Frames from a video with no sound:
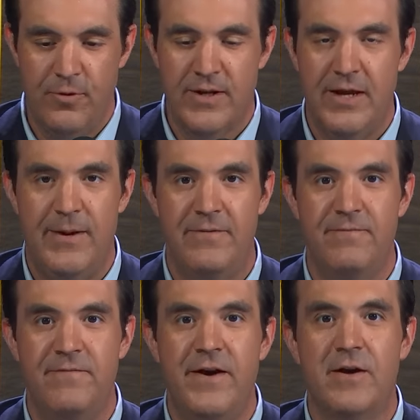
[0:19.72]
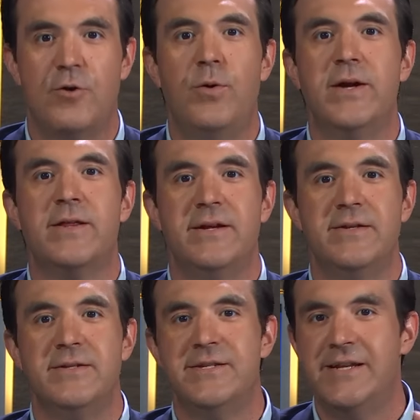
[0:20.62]
Court came out very quickly
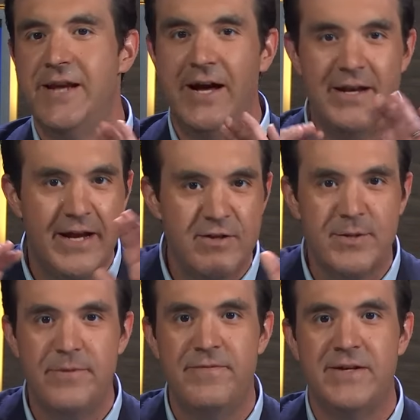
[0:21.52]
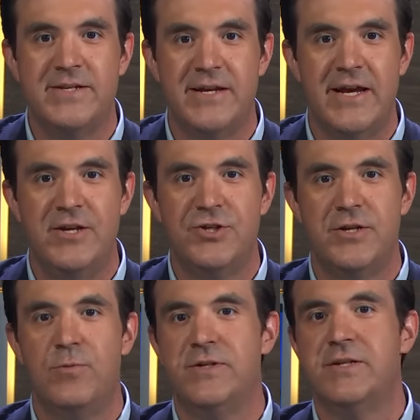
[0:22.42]
and did not announce some investigation.
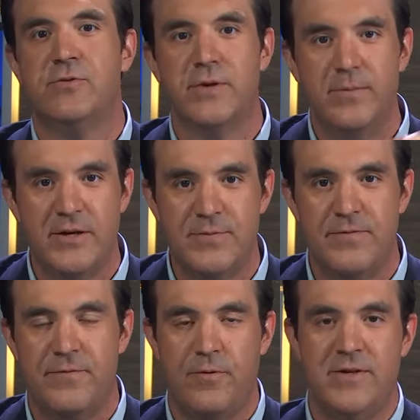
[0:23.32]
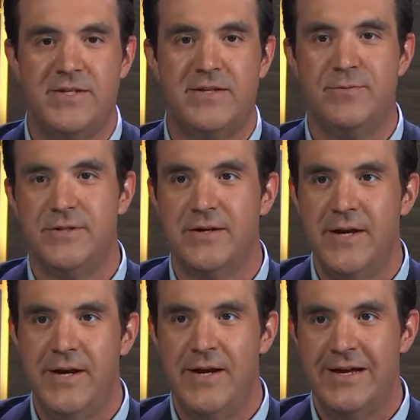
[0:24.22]
It wasn't 3 months before and says it was a
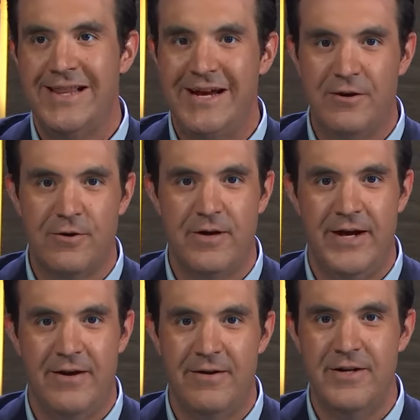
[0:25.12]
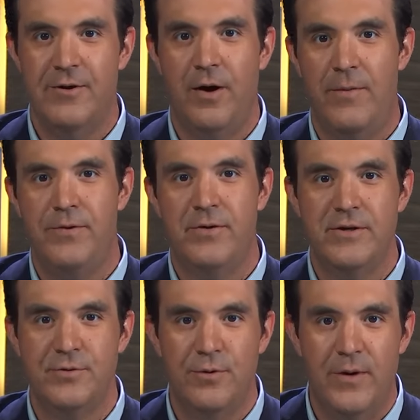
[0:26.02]
clerical error, you know,
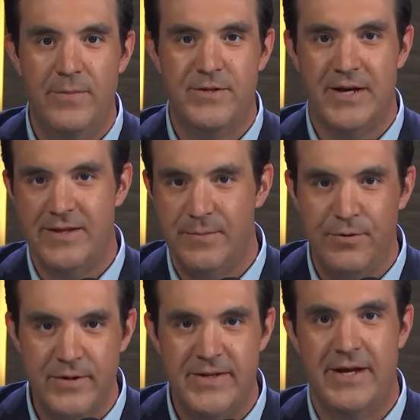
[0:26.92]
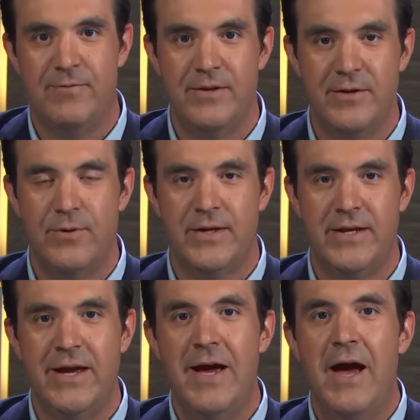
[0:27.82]
uploading to a website. They pulled it down really
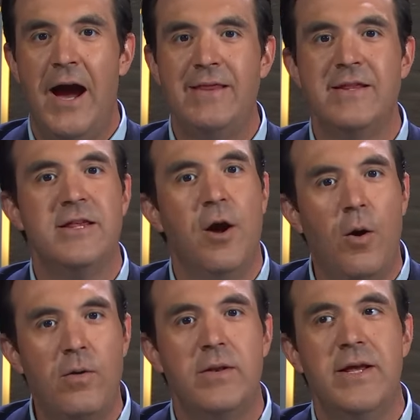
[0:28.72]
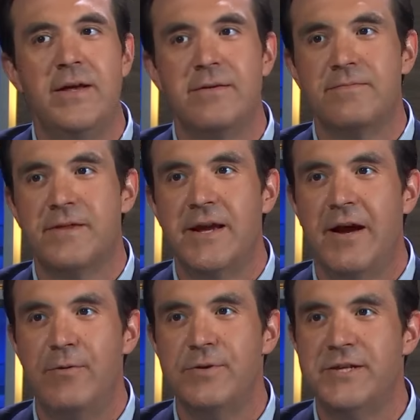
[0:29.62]
quickly. I think the only thing
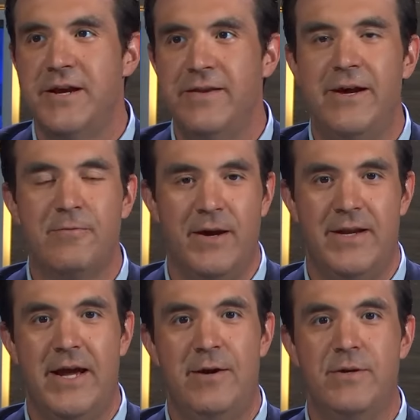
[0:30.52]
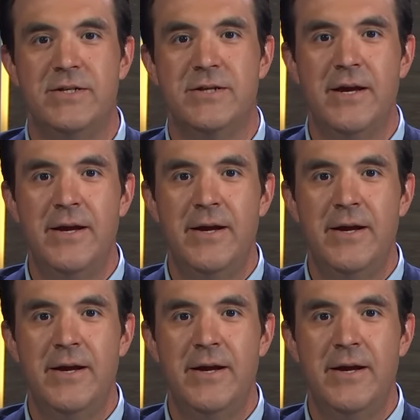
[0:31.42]
I will say on that right now is,